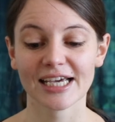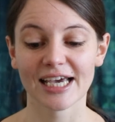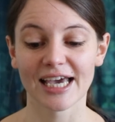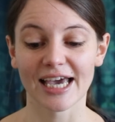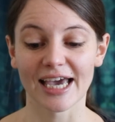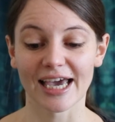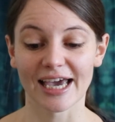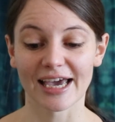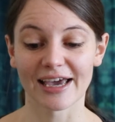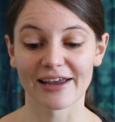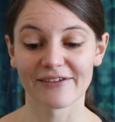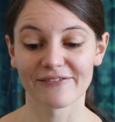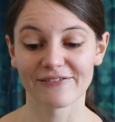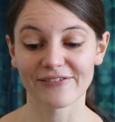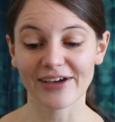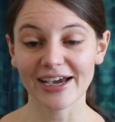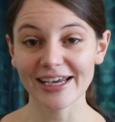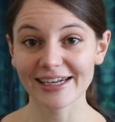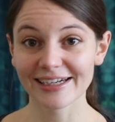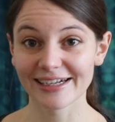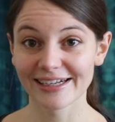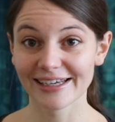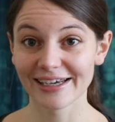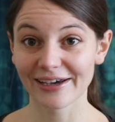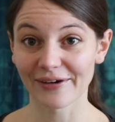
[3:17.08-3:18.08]
And
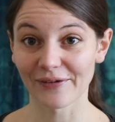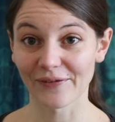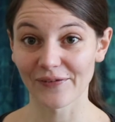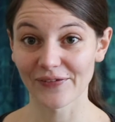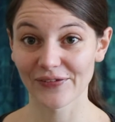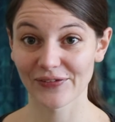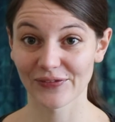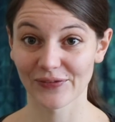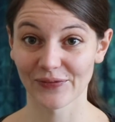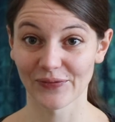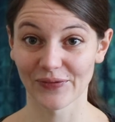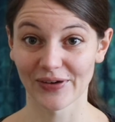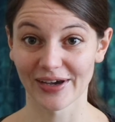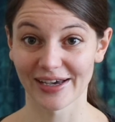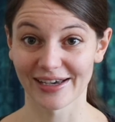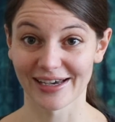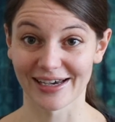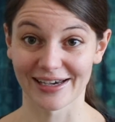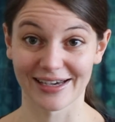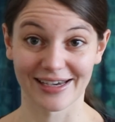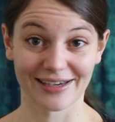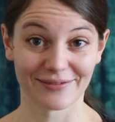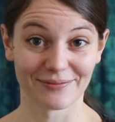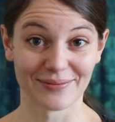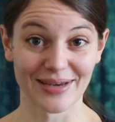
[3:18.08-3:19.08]
finally, also,
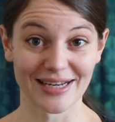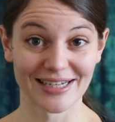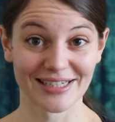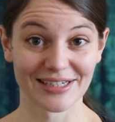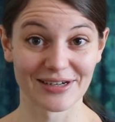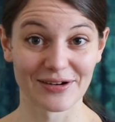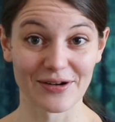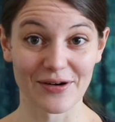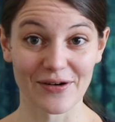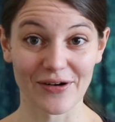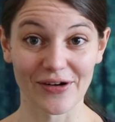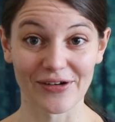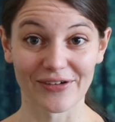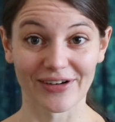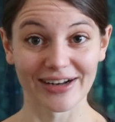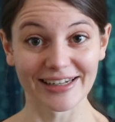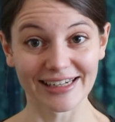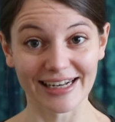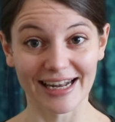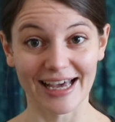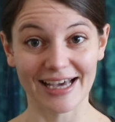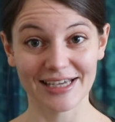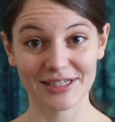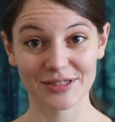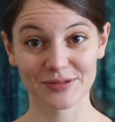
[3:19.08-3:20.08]
I mentioned her already
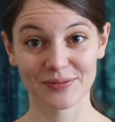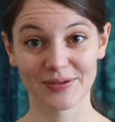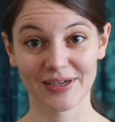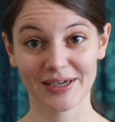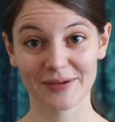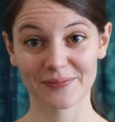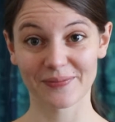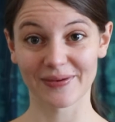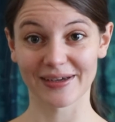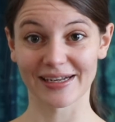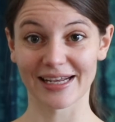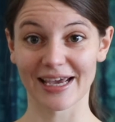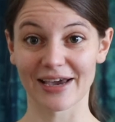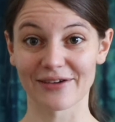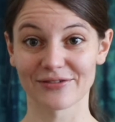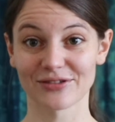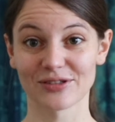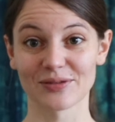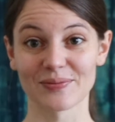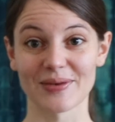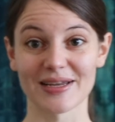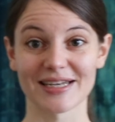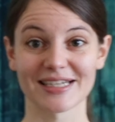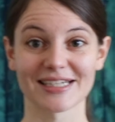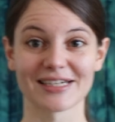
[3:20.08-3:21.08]
last week, but I have to
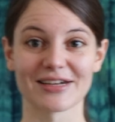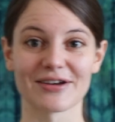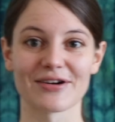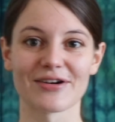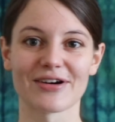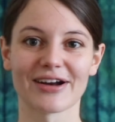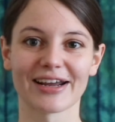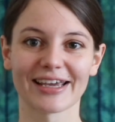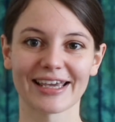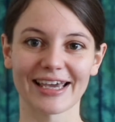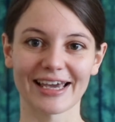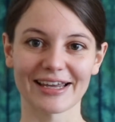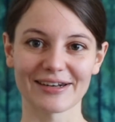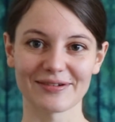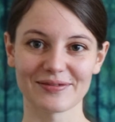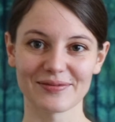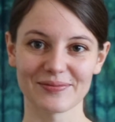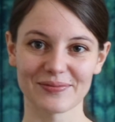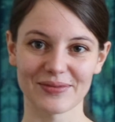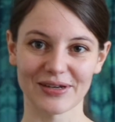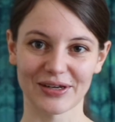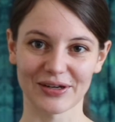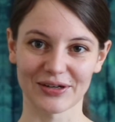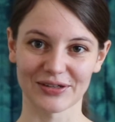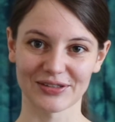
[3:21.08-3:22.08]
mention her again
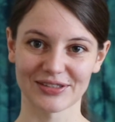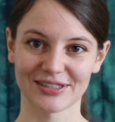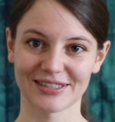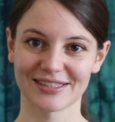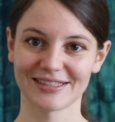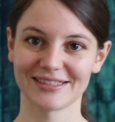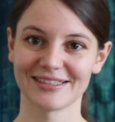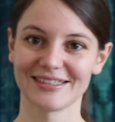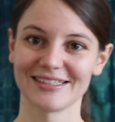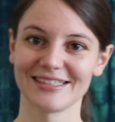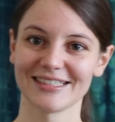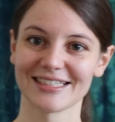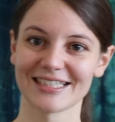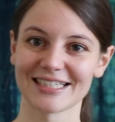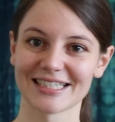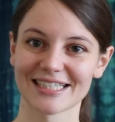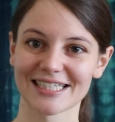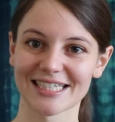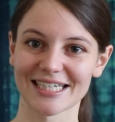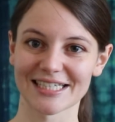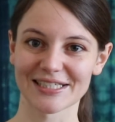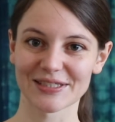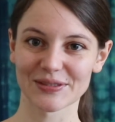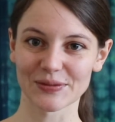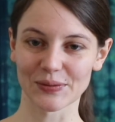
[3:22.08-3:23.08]
because she's
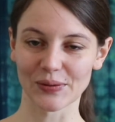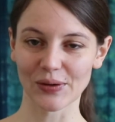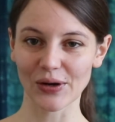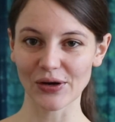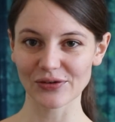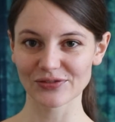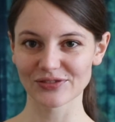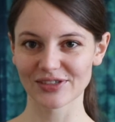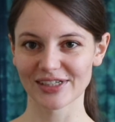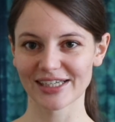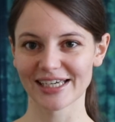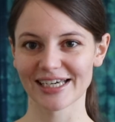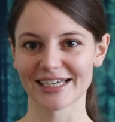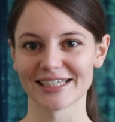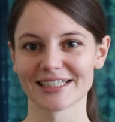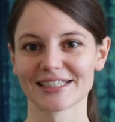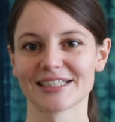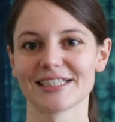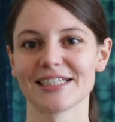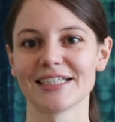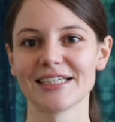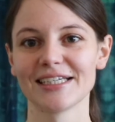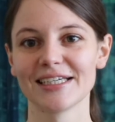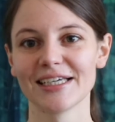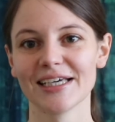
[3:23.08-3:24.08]
just so lovely, and
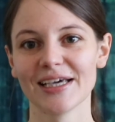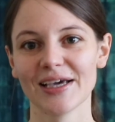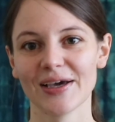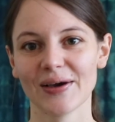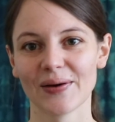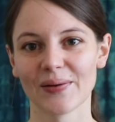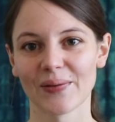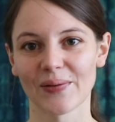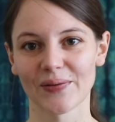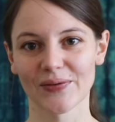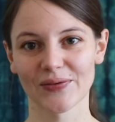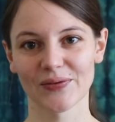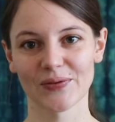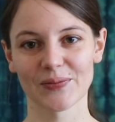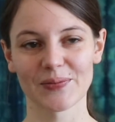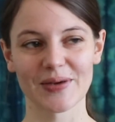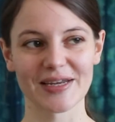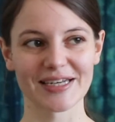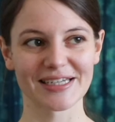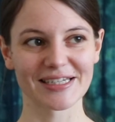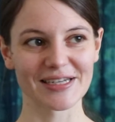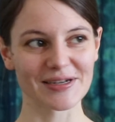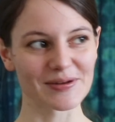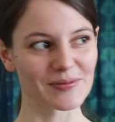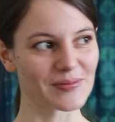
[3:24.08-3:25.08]
she also
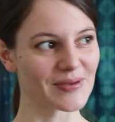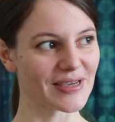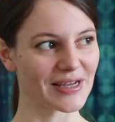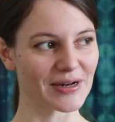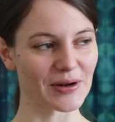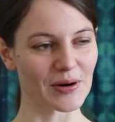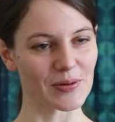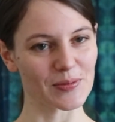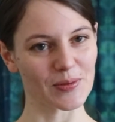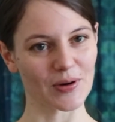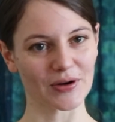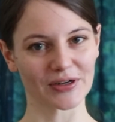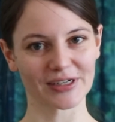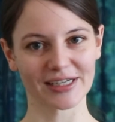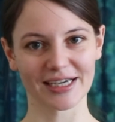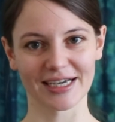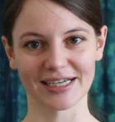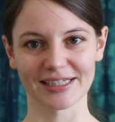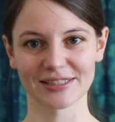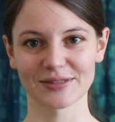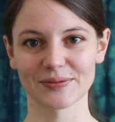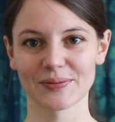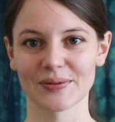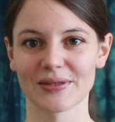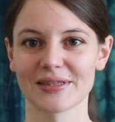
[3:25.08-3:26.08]
mentioned me in her
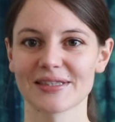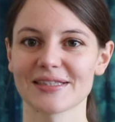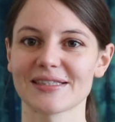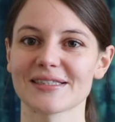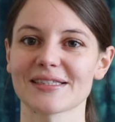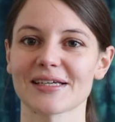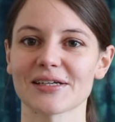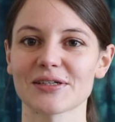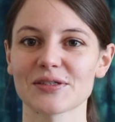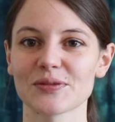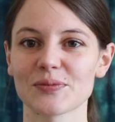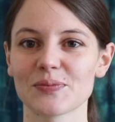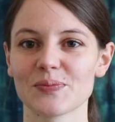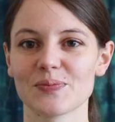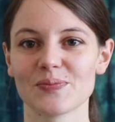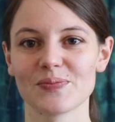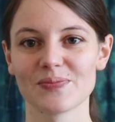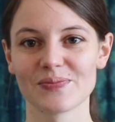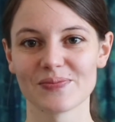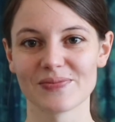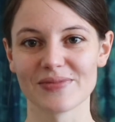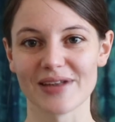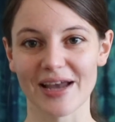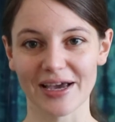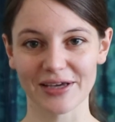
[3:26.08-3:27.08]
podcast with such
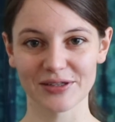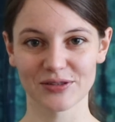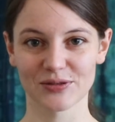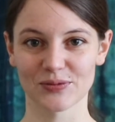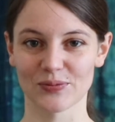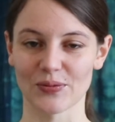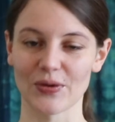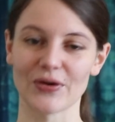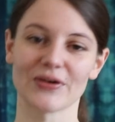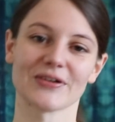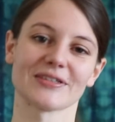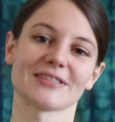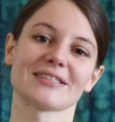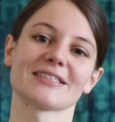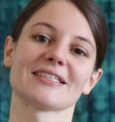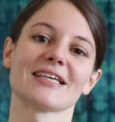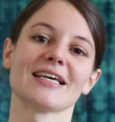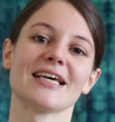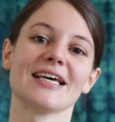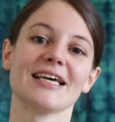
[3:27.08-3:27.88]
nice words.